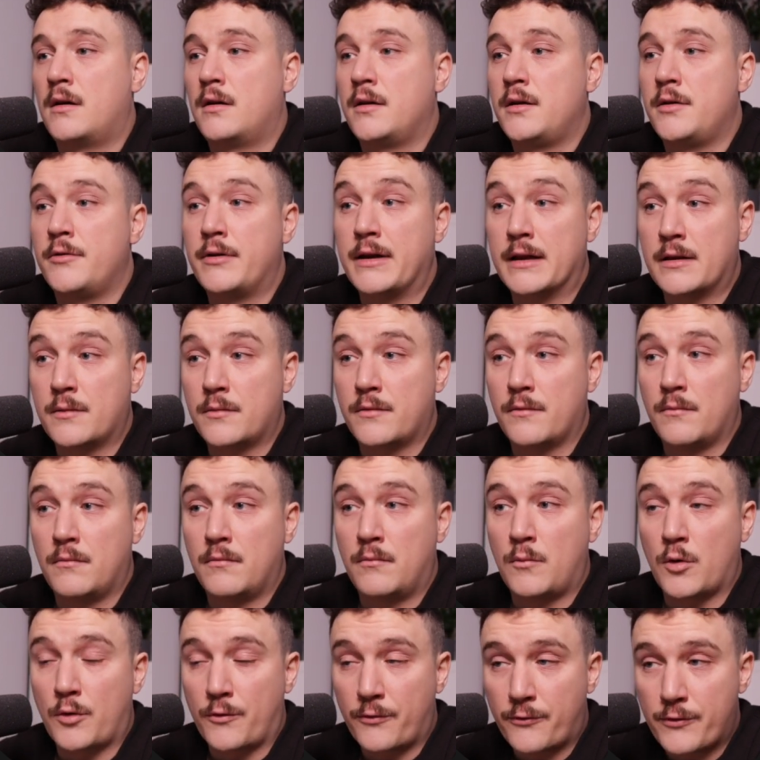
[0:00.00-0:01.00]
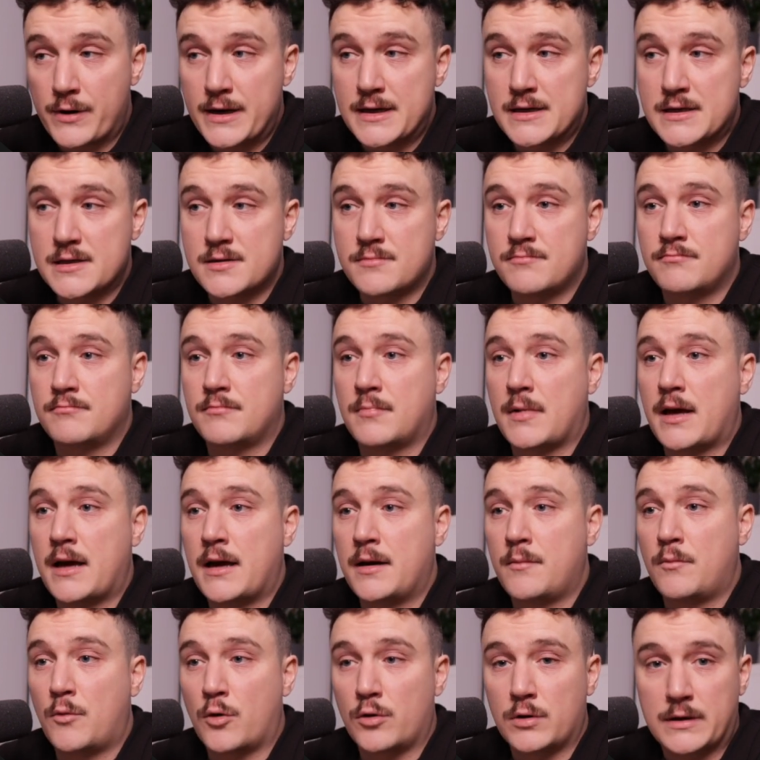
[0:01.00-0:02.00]
You get more friends
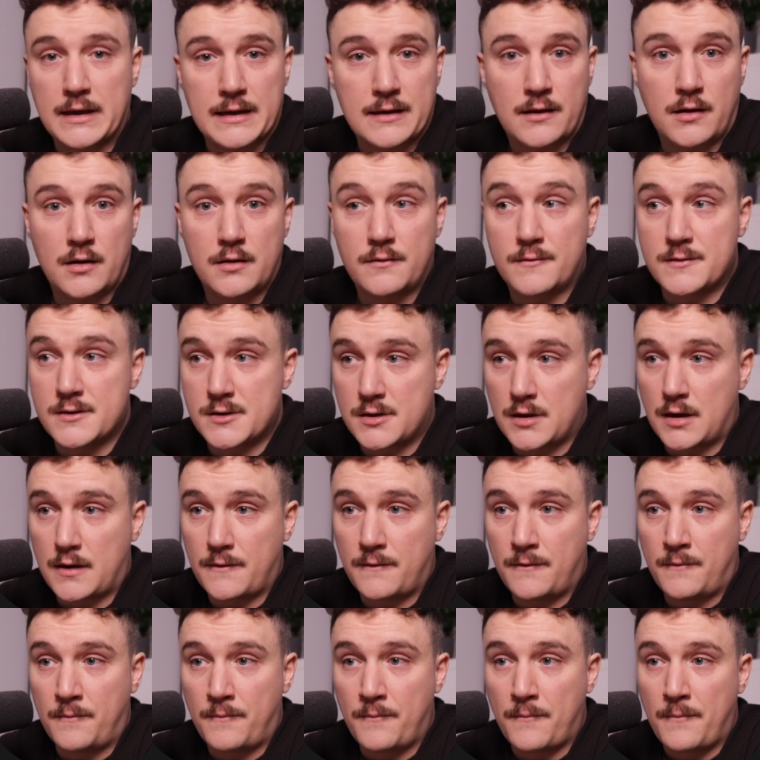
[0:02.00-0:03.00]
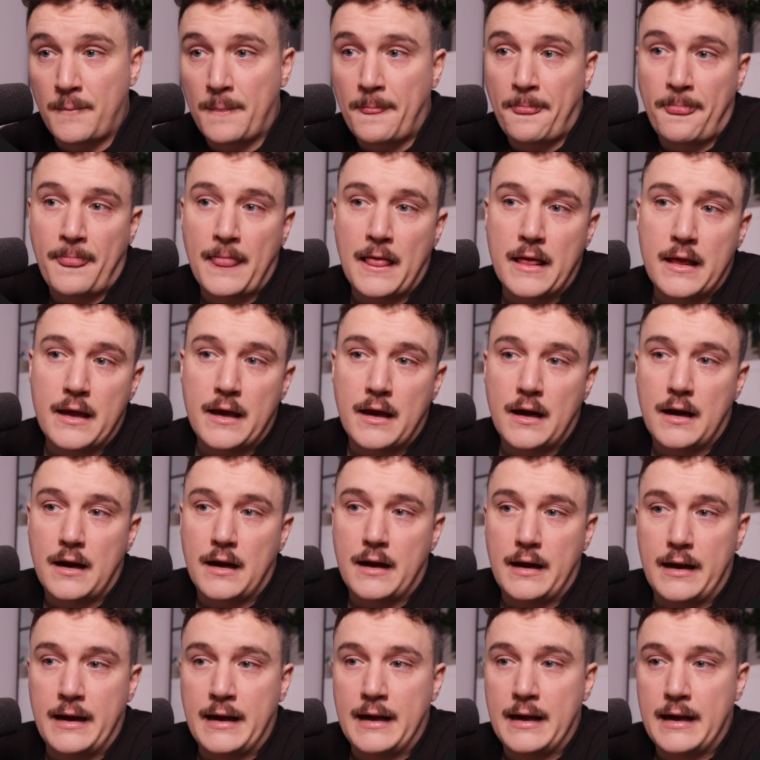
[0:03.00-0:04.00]
and more that kind of stuff.
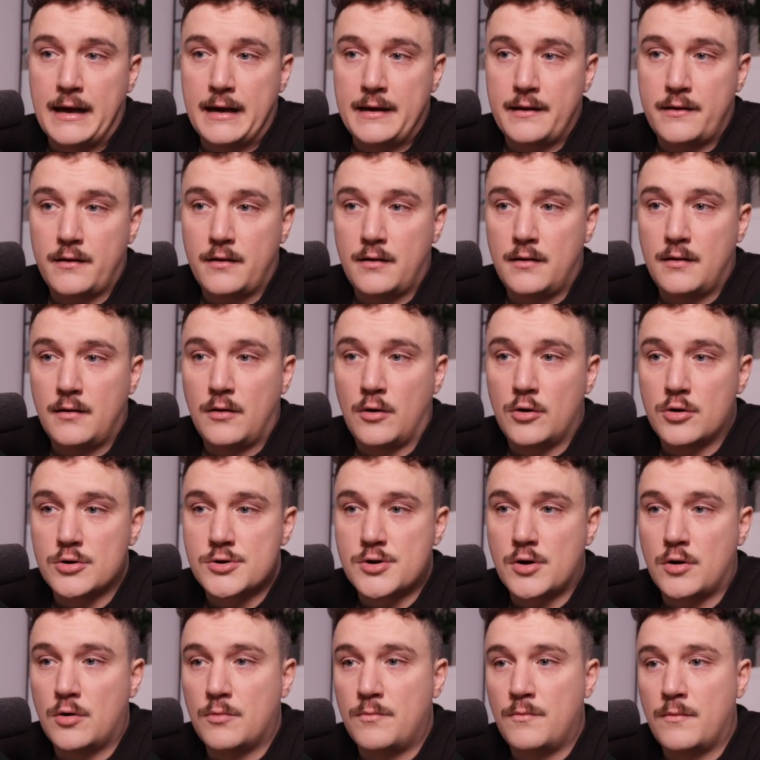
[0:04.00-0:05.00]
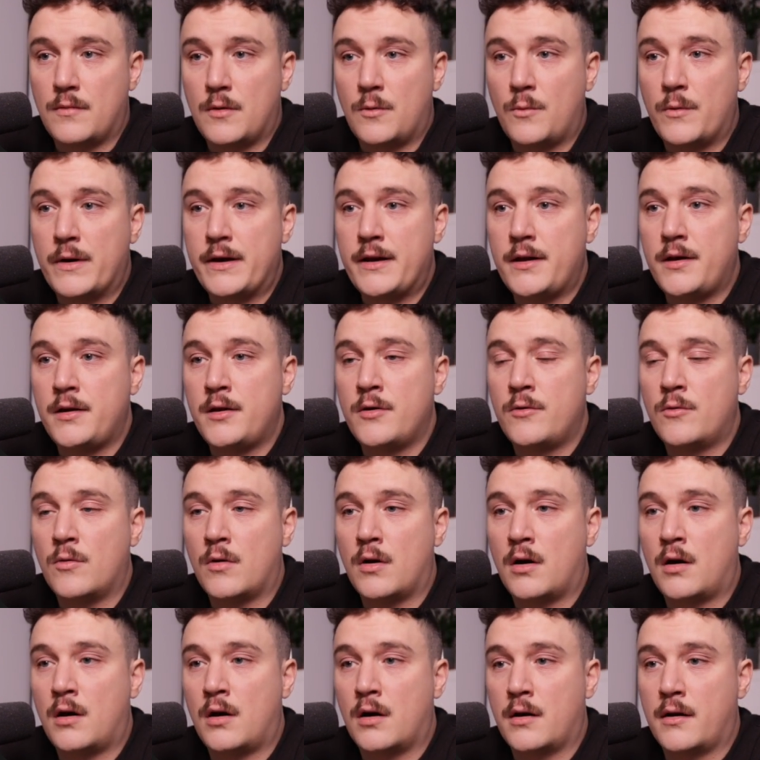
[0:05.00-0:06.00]
And also, when you
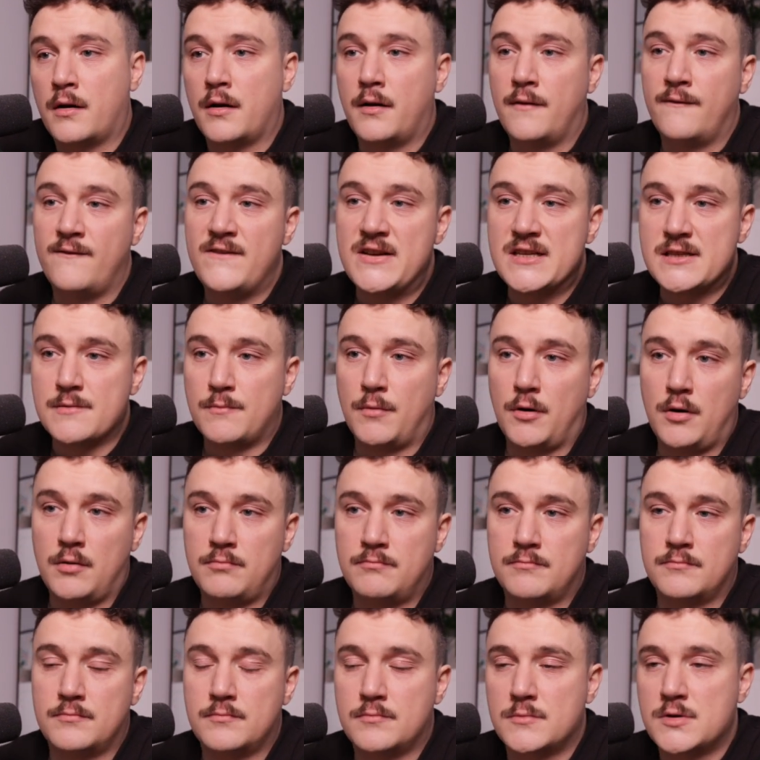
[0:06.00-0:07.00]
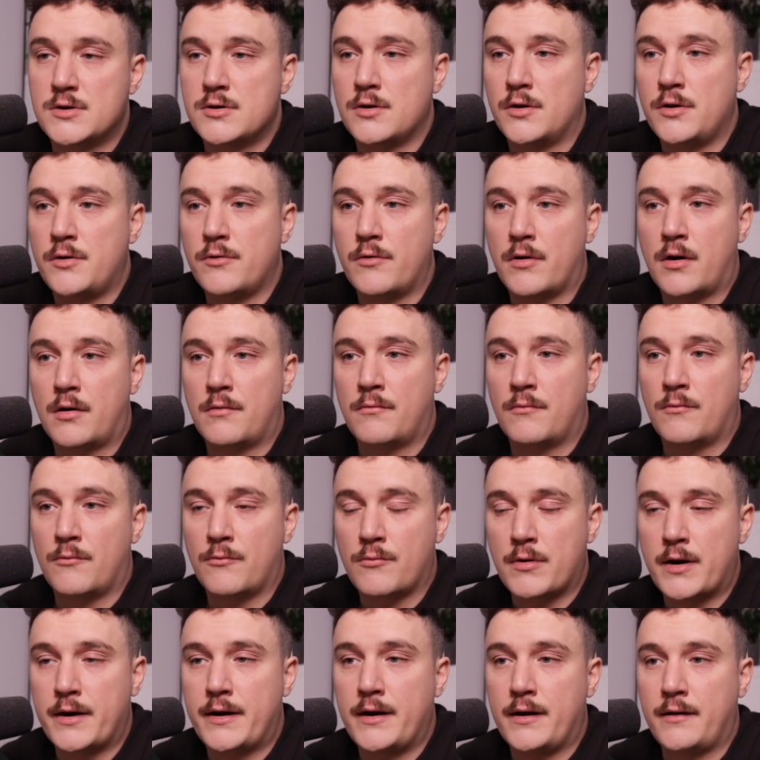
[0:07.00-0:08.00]
are visible, so you are
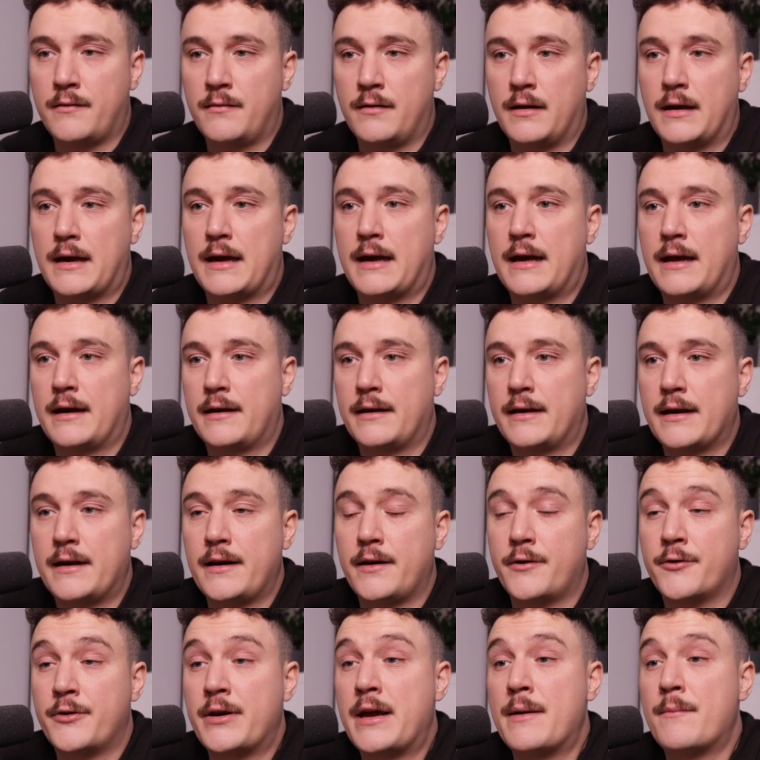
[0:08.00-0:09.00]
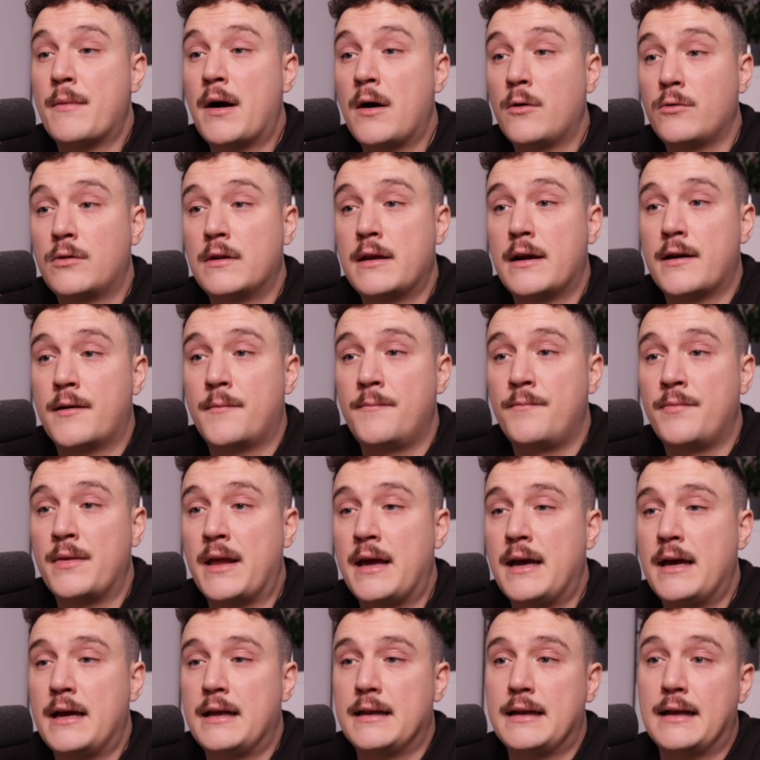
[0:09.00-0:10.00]
writing and getting your name out there,
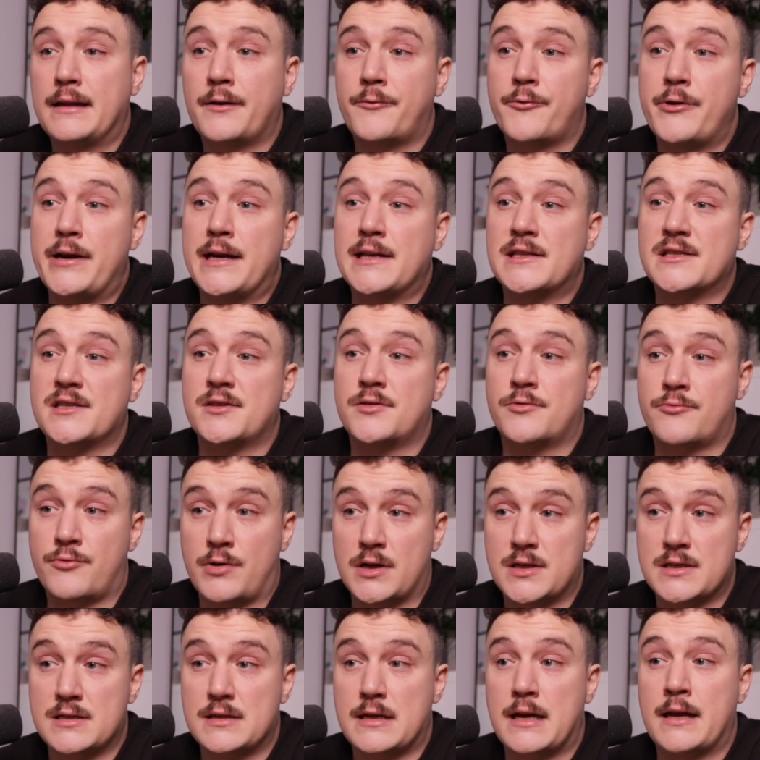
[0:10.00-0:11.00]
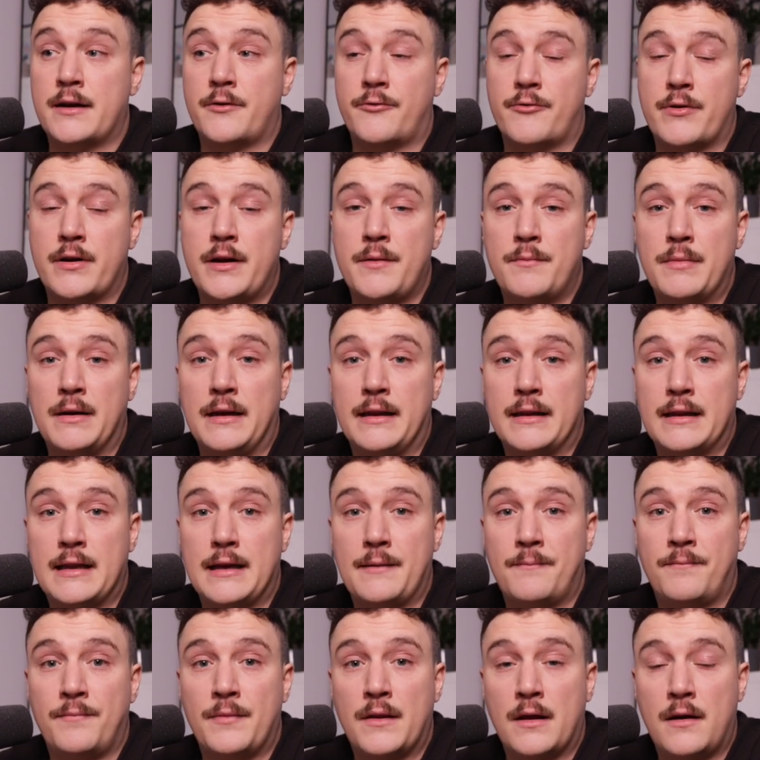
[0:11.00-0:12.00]
that creates trust and
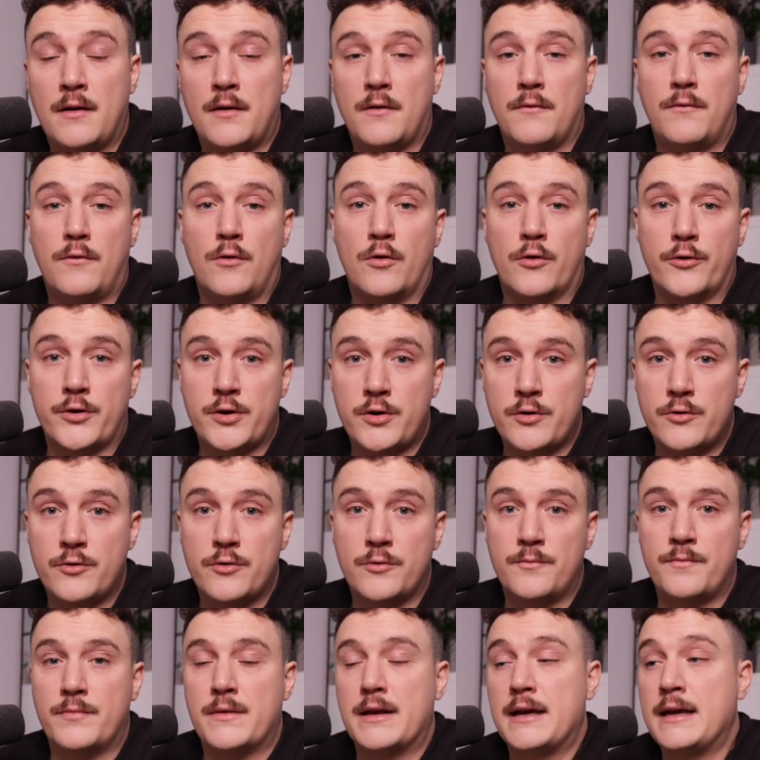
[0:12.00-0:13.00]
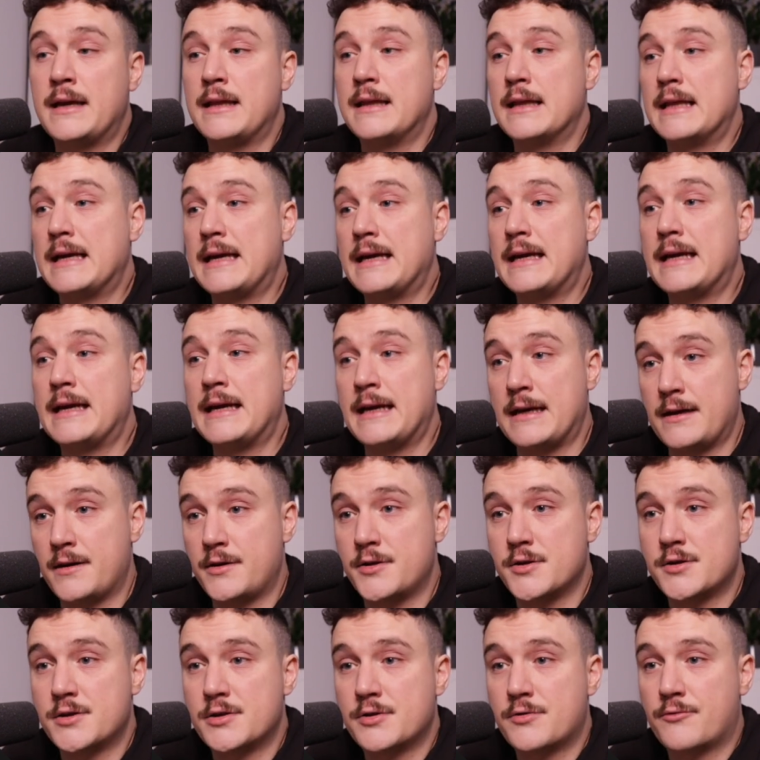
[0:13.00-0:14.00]
credibility for you in the
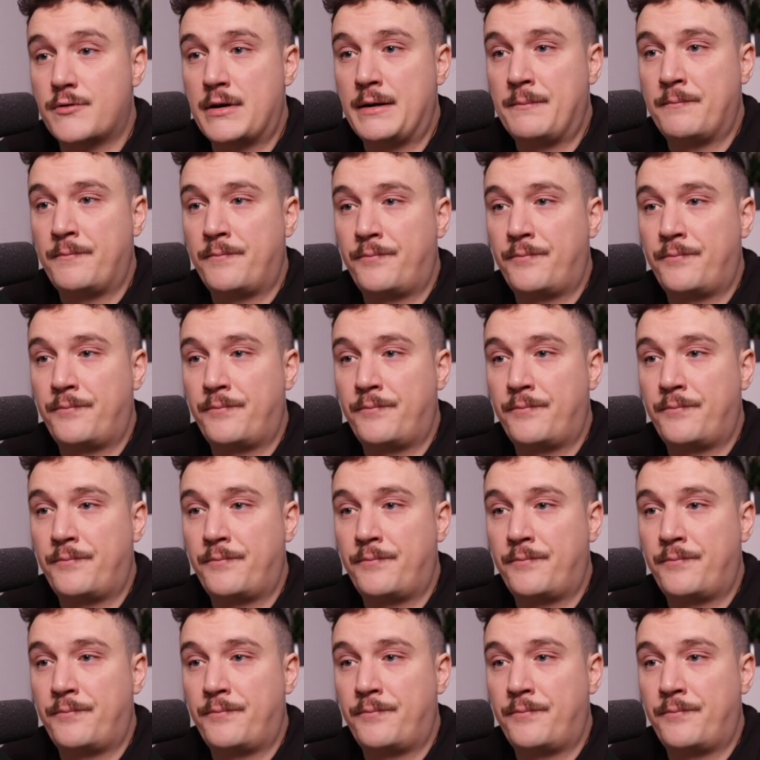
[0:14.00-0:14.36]
industry.